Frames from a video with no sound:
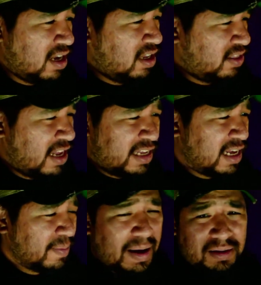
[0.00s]
thinking
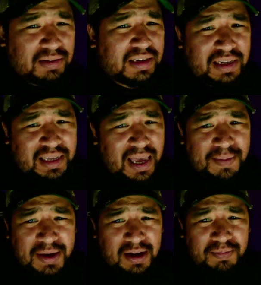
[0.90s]
about
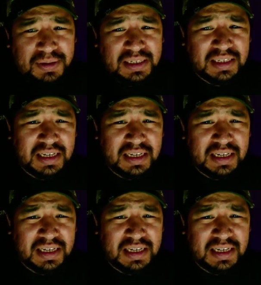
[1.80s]
gaming on PC